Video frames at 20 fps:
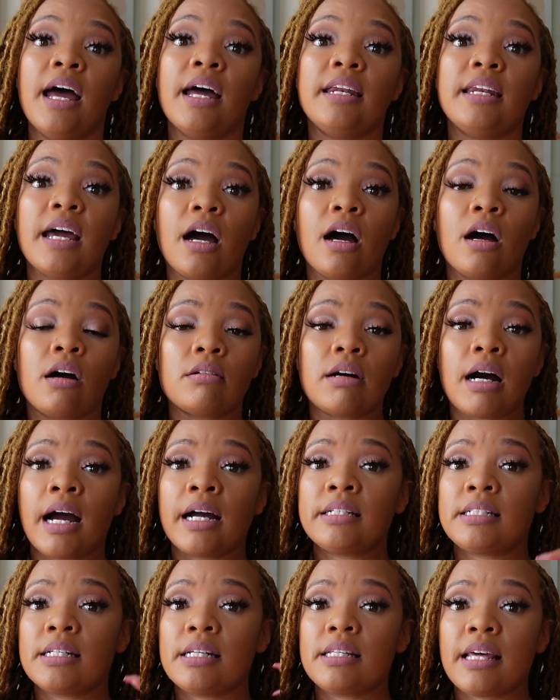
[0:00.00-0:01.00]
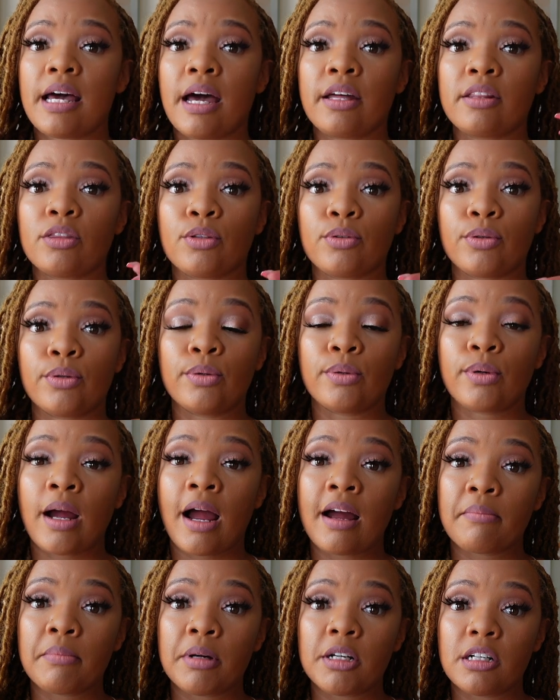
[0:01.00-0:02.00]
Now, I did that through
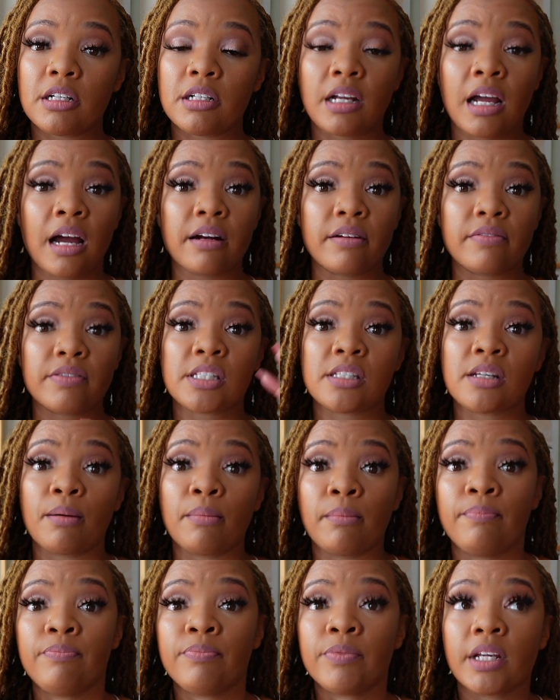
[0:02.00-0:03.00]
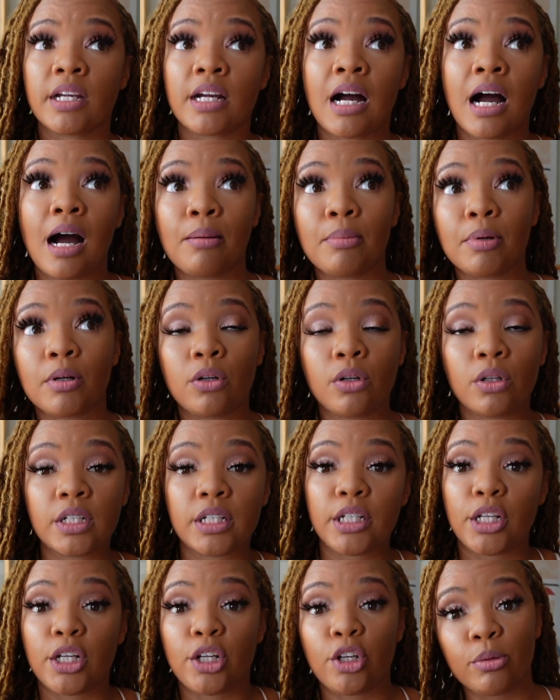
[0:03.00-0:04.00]
kind of some comical
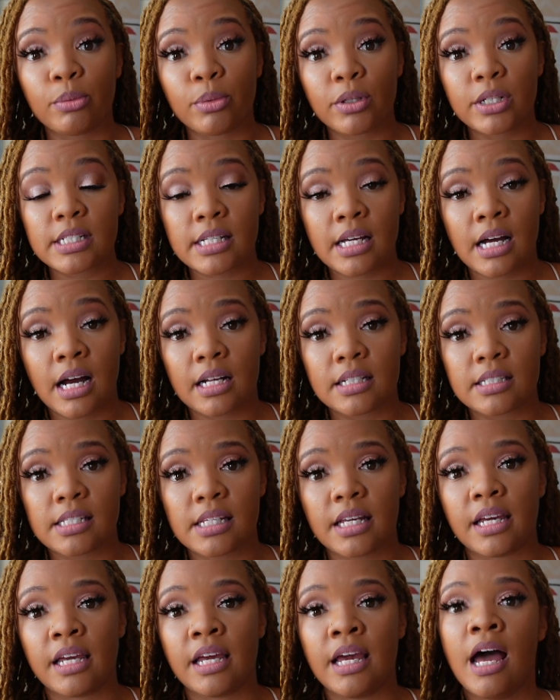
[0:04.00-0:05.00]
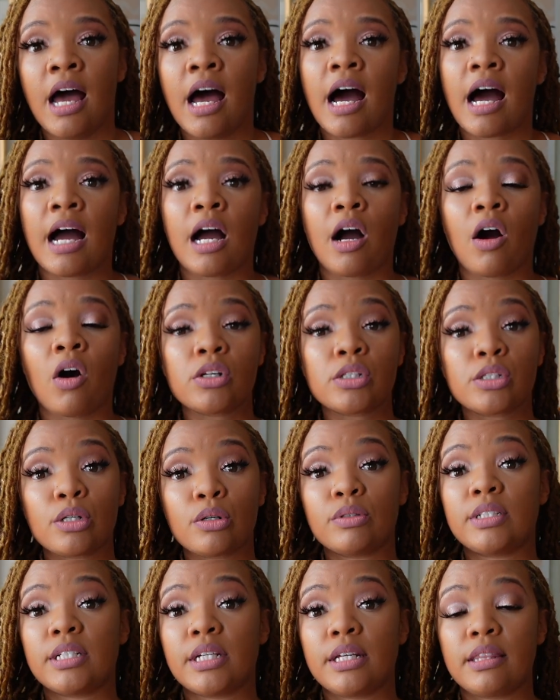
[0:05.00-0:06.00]
and humorous content. I
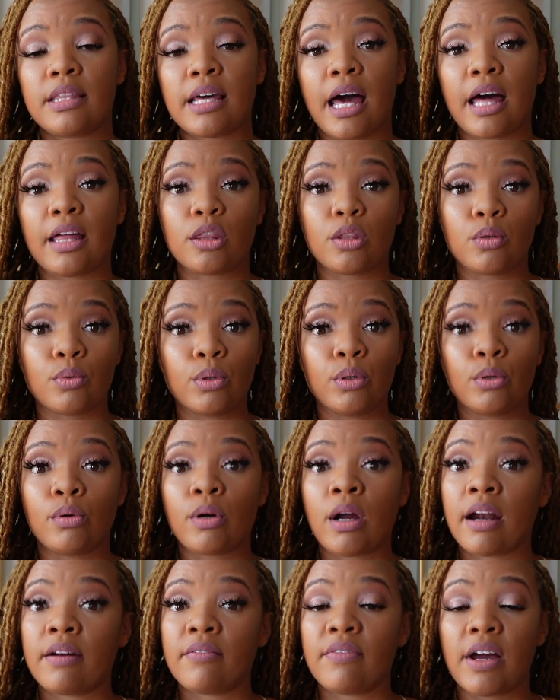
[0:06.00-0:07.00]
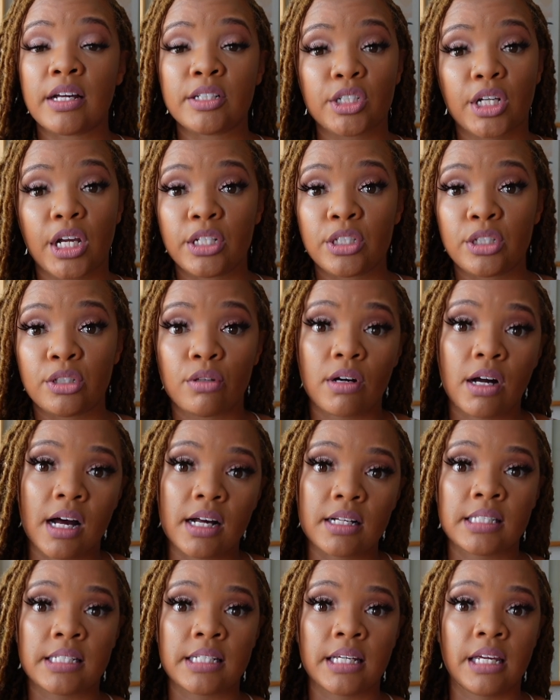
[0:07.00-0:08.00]
also did that through kind of educational
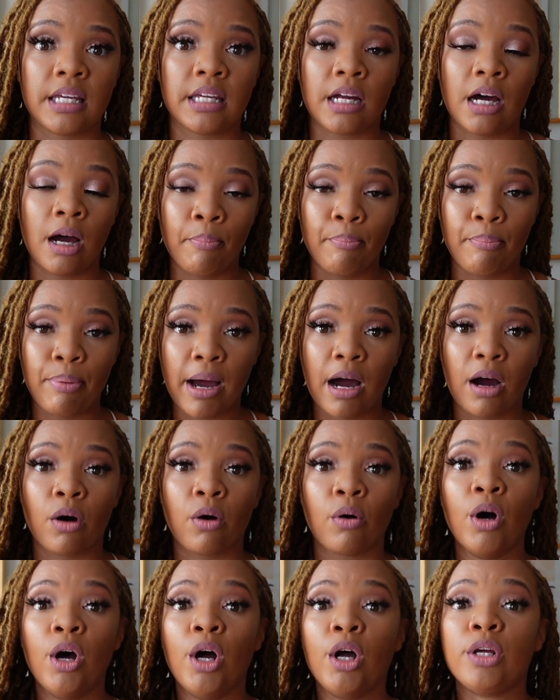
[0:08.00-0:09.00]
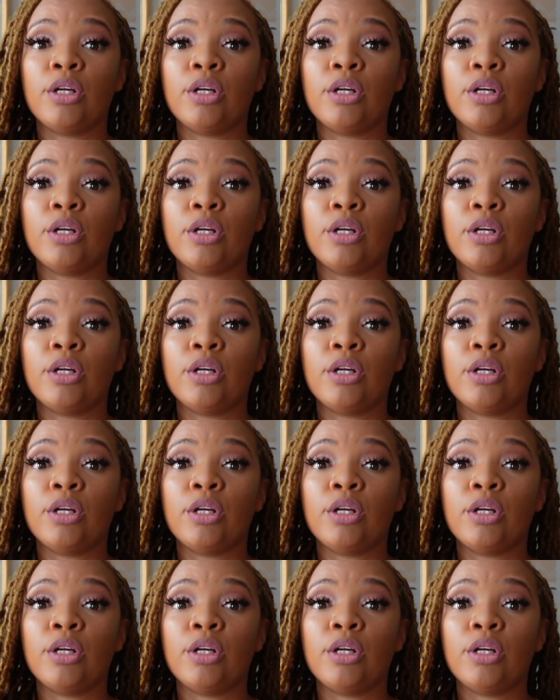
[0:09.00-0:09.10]
content about,